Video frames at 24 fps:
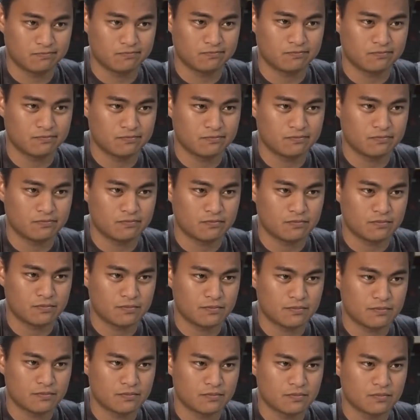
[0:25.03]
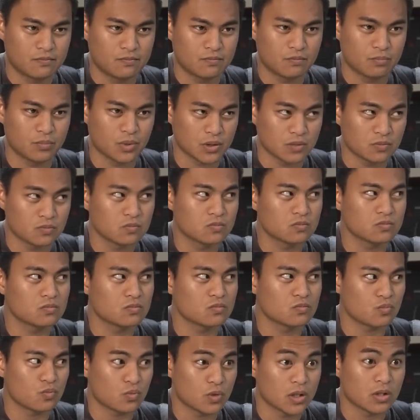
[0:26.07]
that we do. But
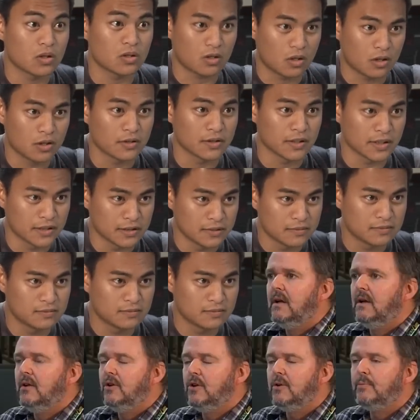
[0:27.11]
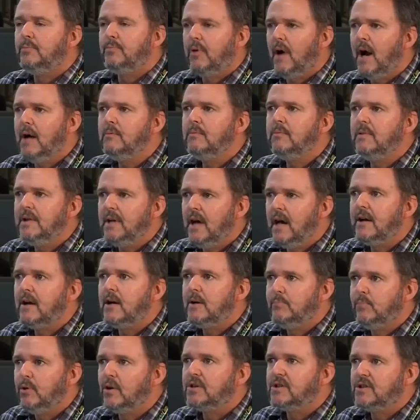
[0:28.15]
where are they? They're probably on
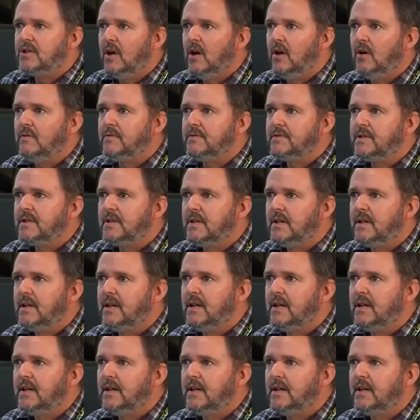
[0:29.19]
our bookshelves.